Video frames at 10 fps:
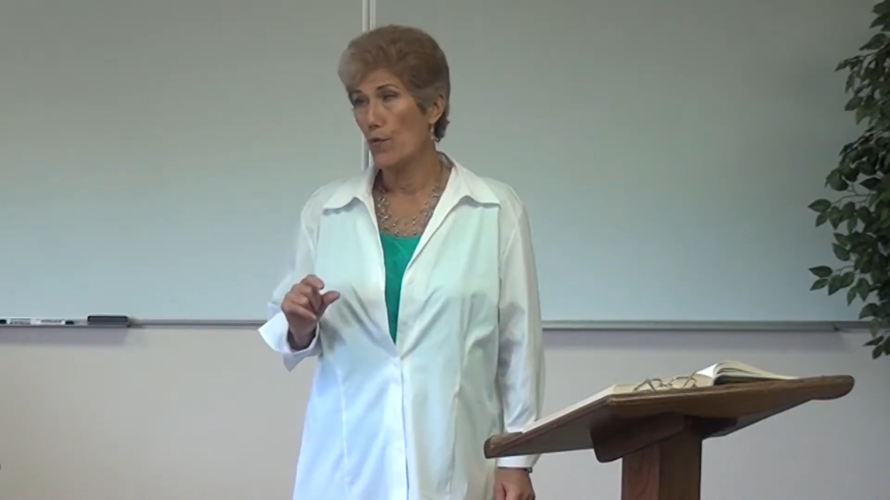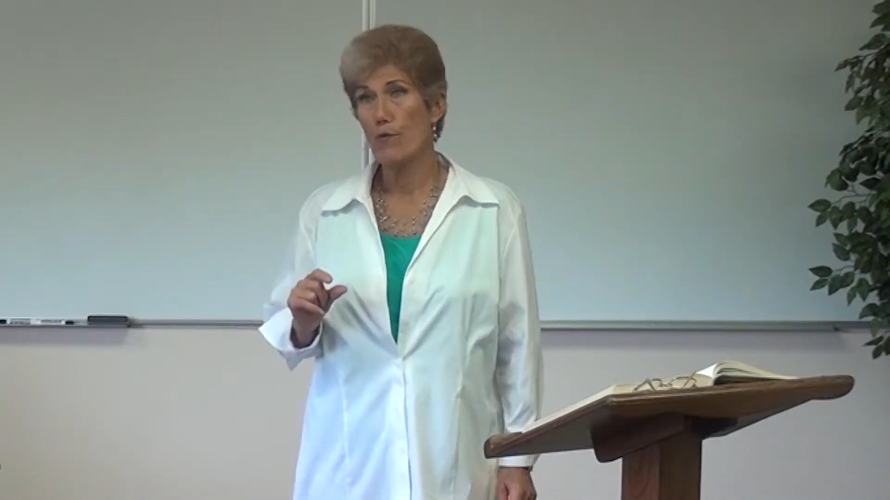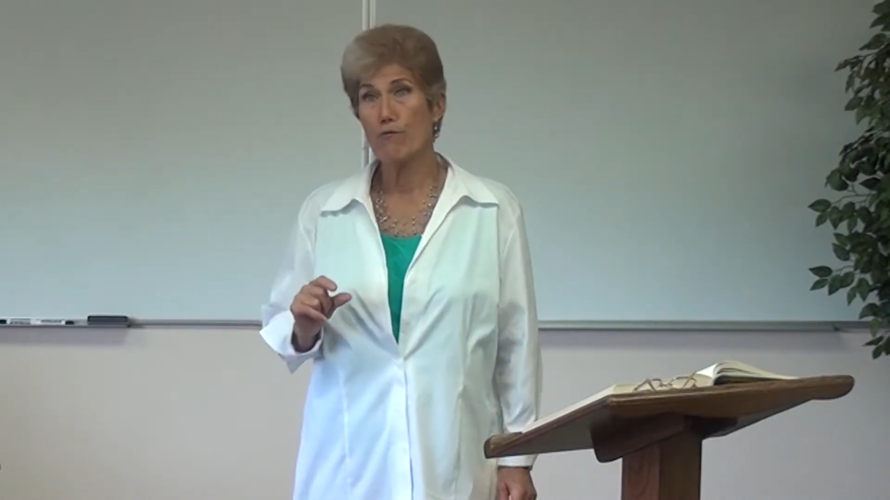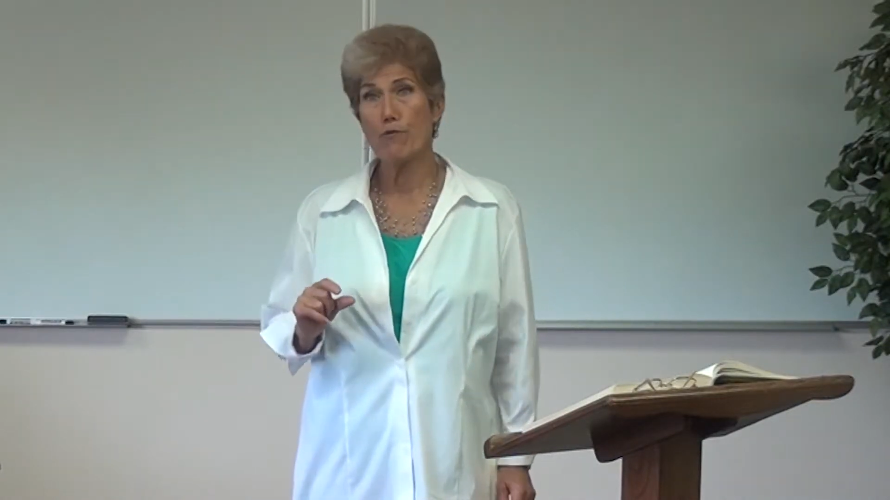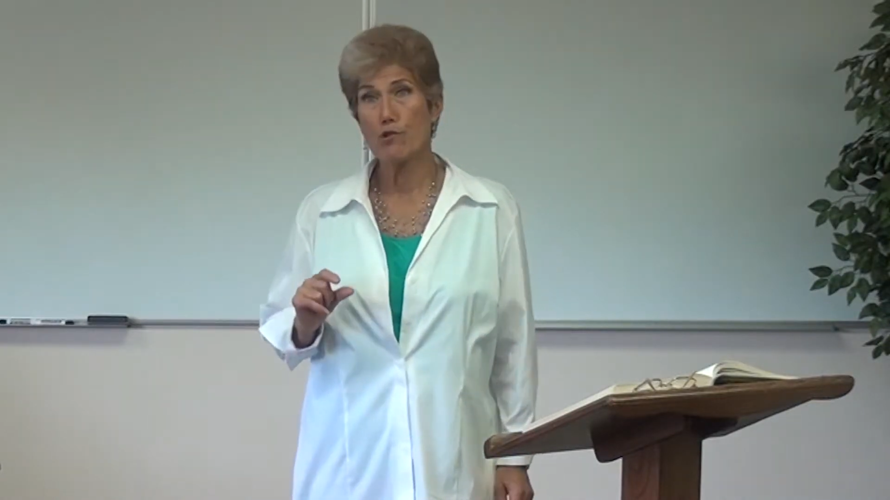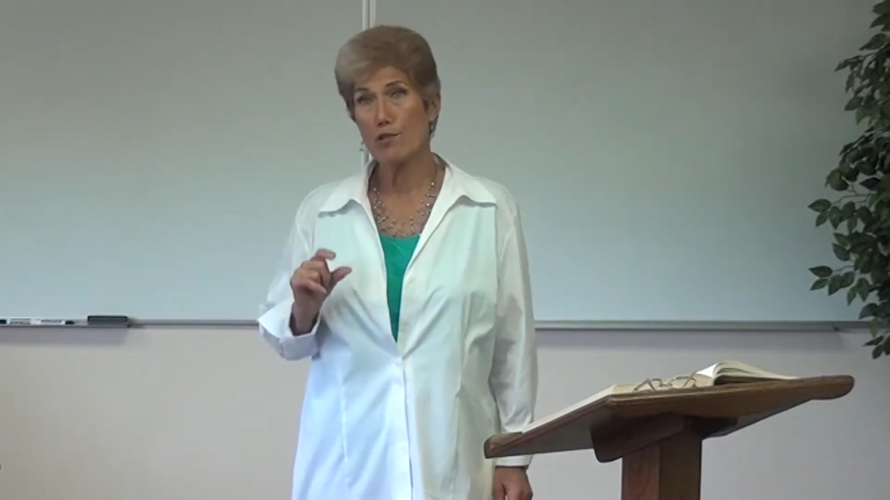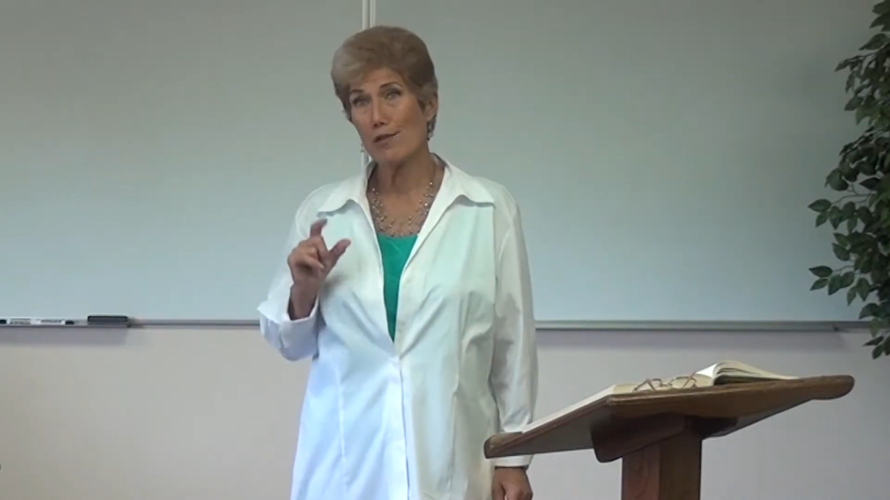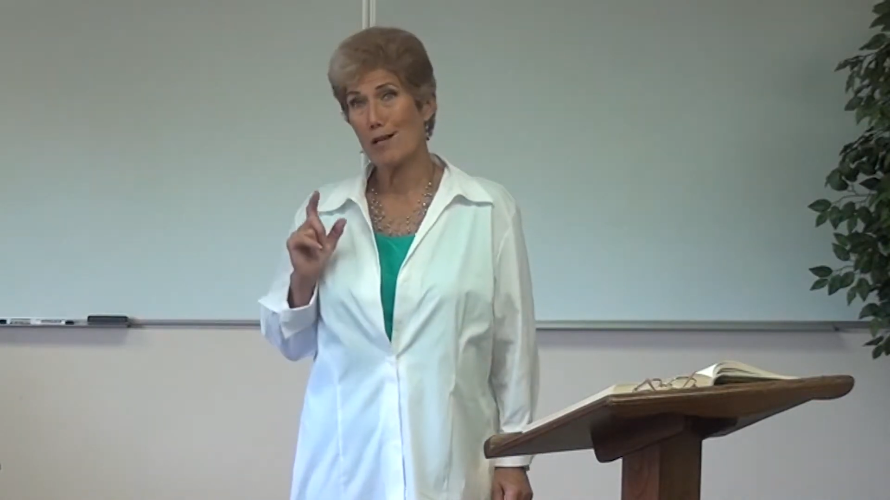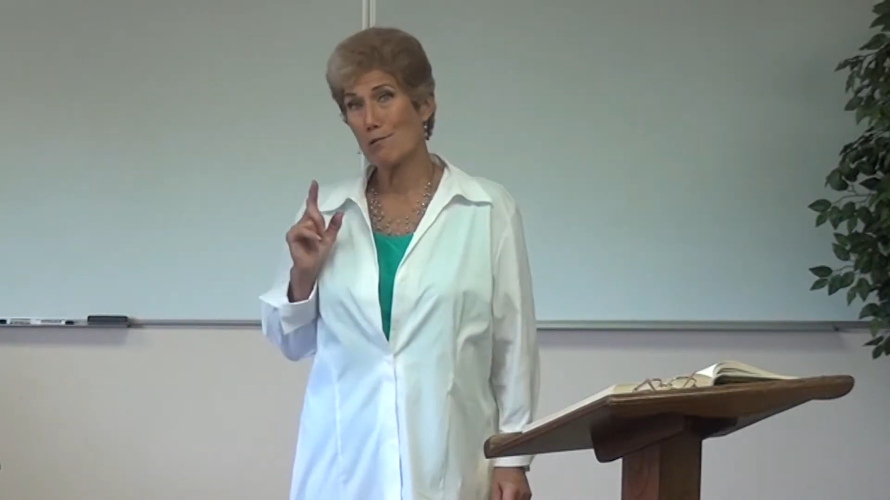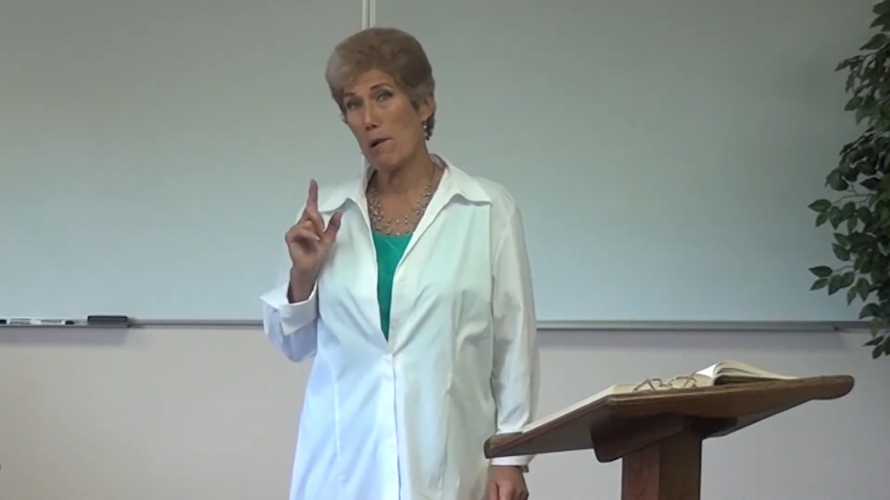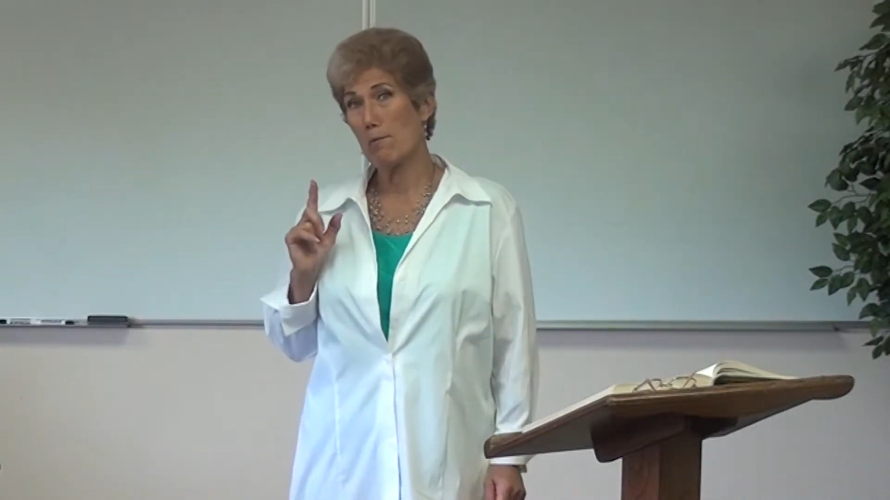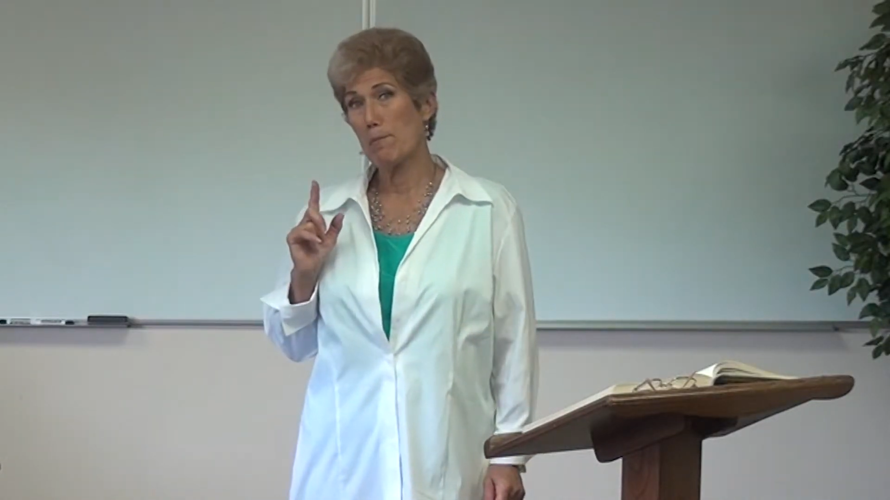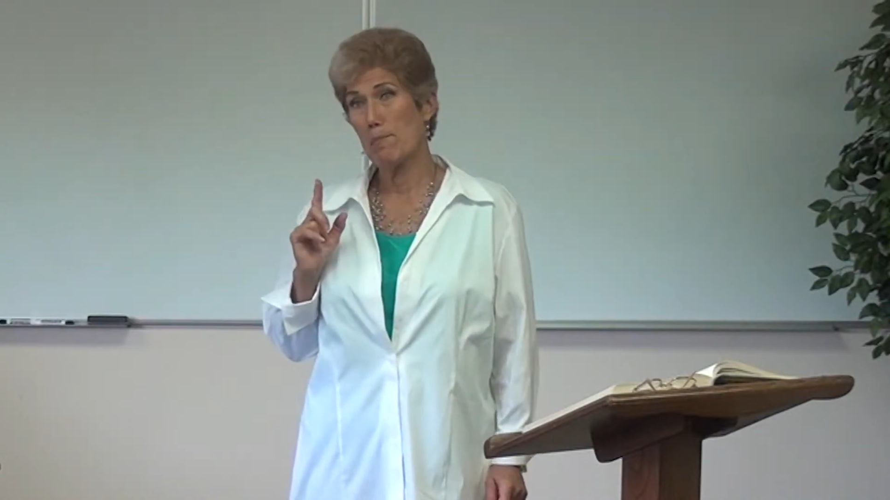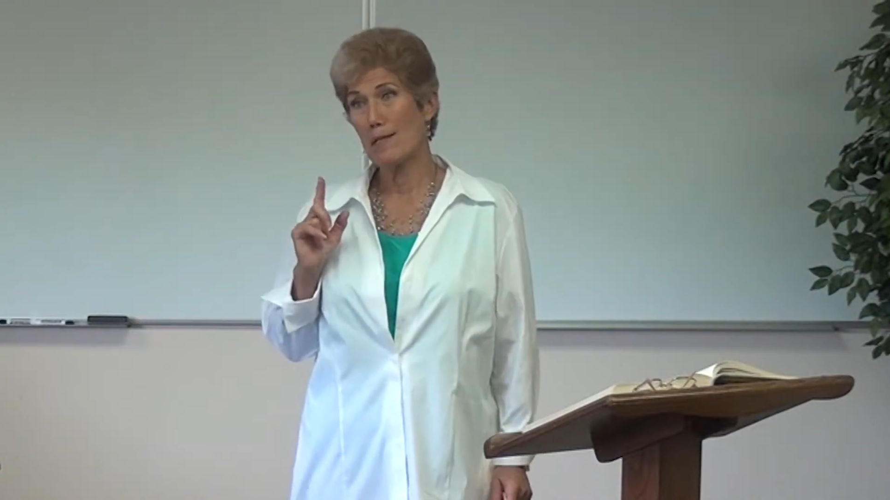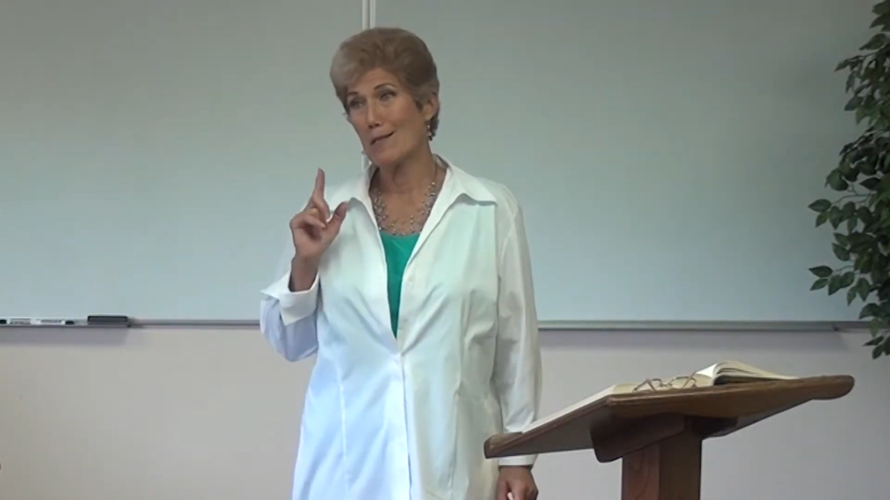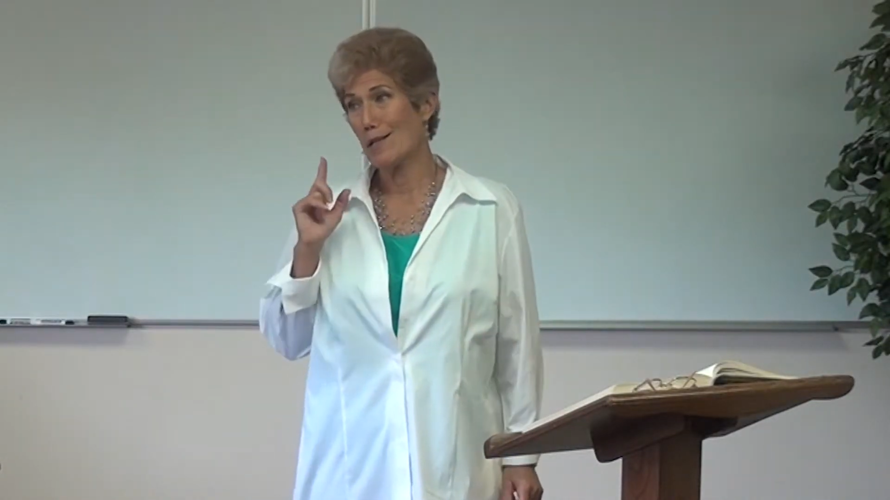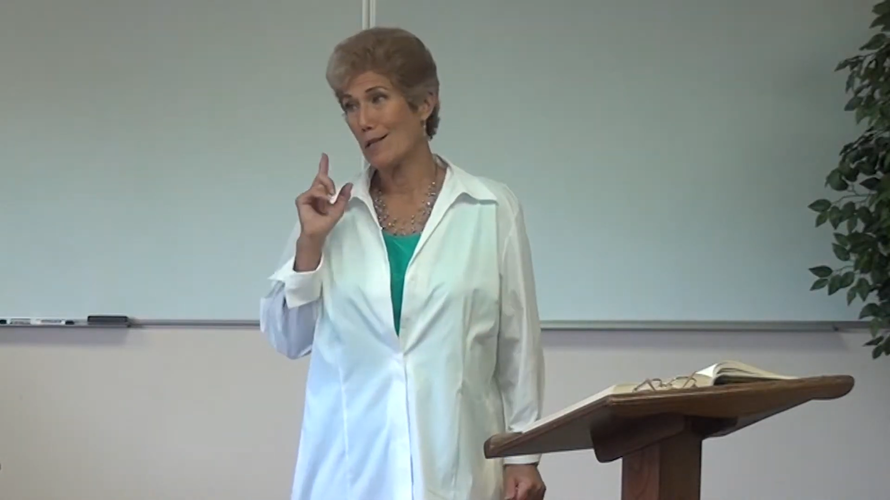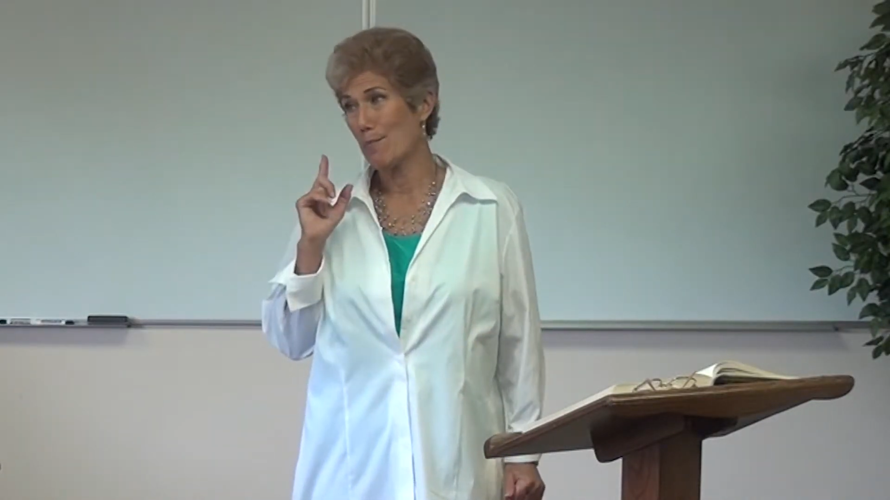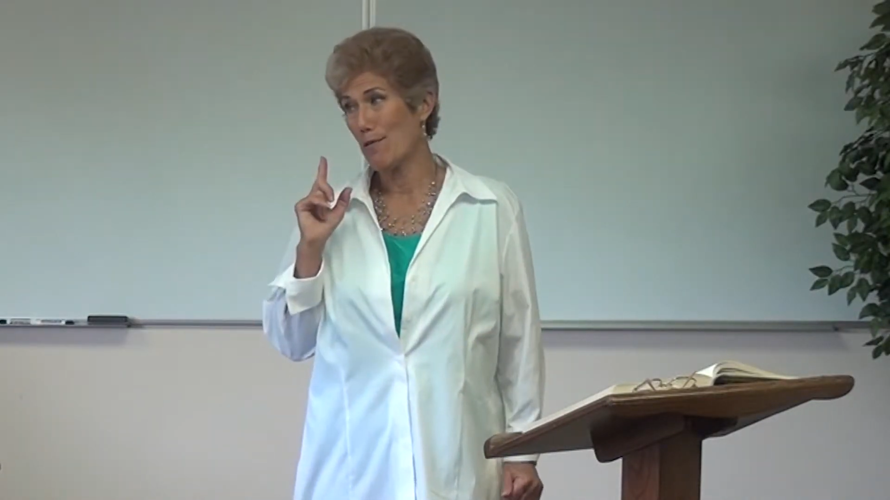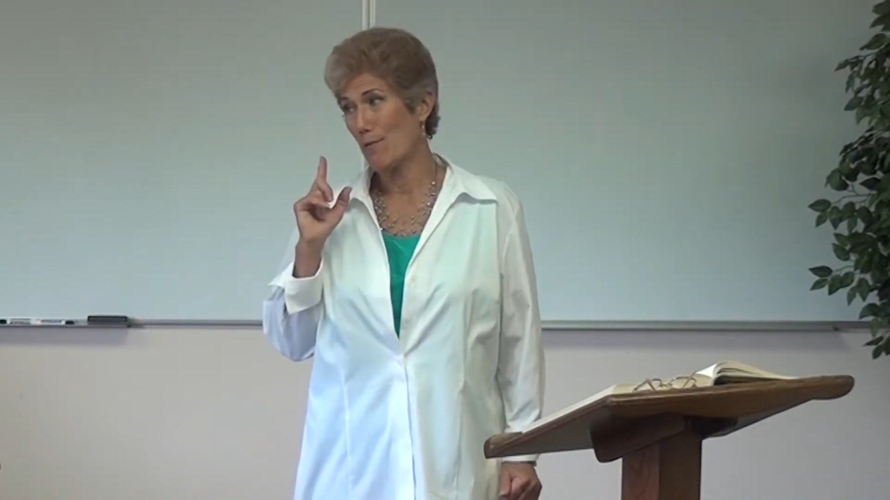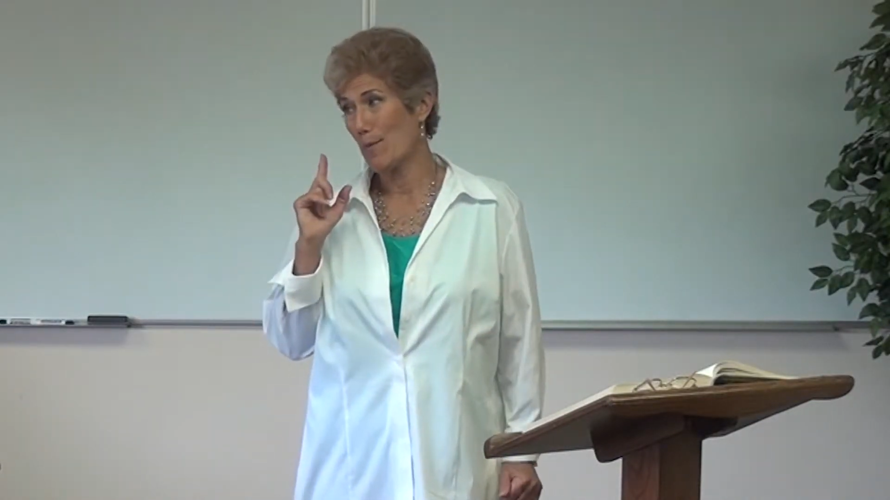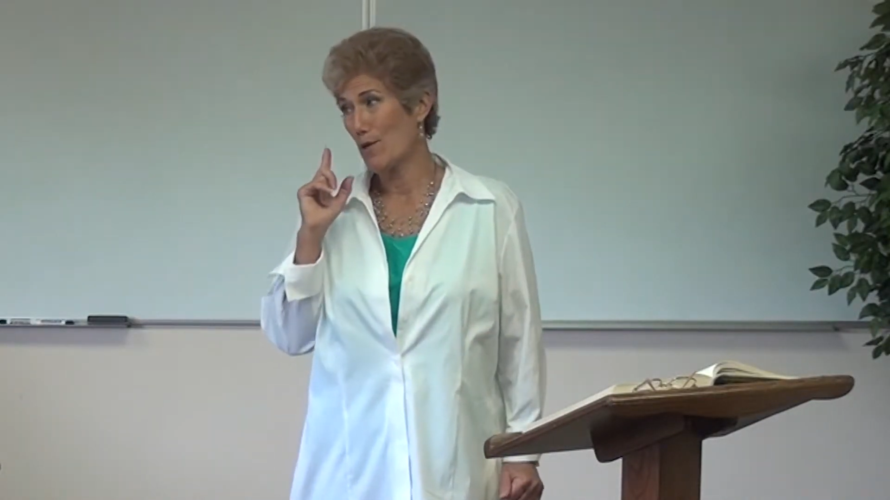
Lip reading: the first electron would basically be from